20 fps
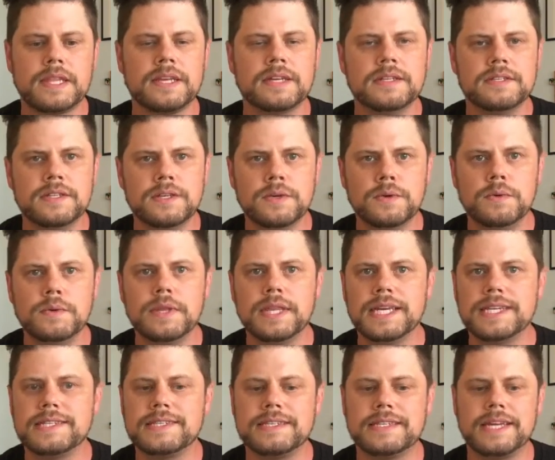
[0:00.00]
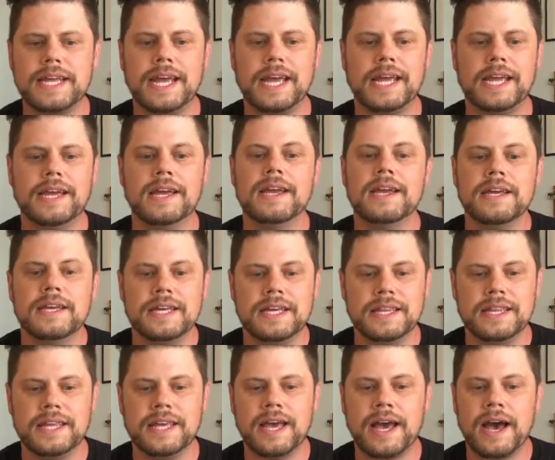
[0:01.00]
To this day, in
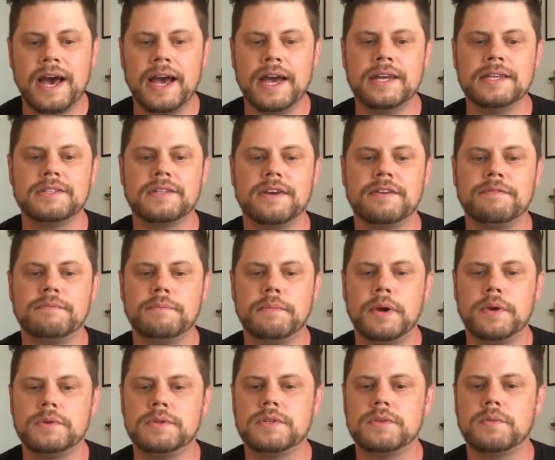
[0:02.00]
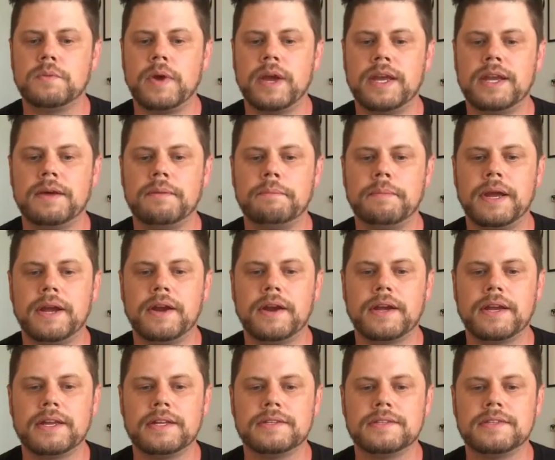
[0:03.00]
the eyes of most white
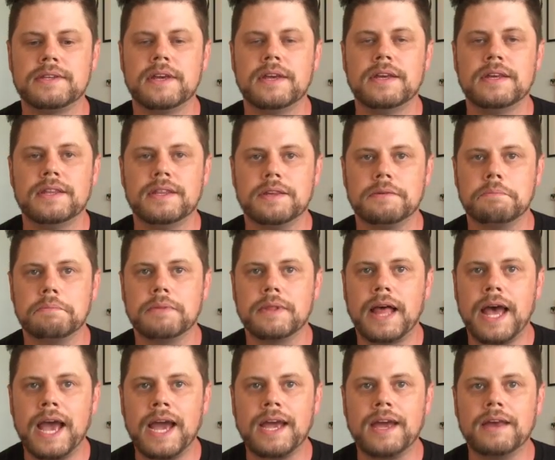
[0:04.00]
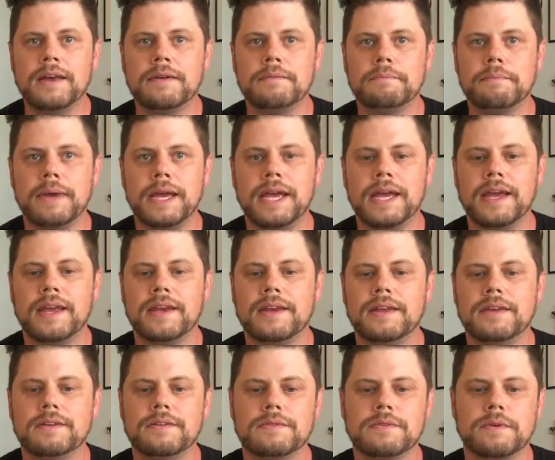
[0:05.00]
Americans, the black man
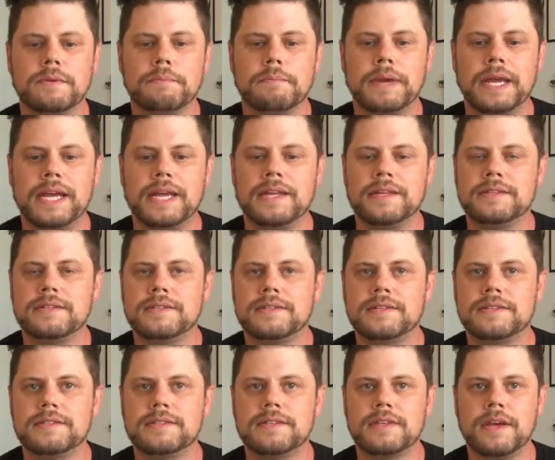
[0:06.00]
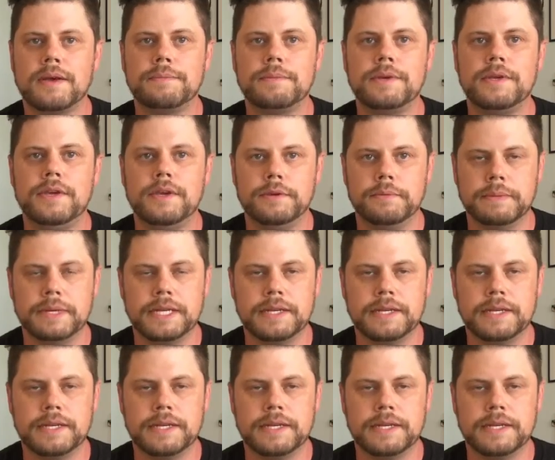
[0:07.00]
remains subhuman.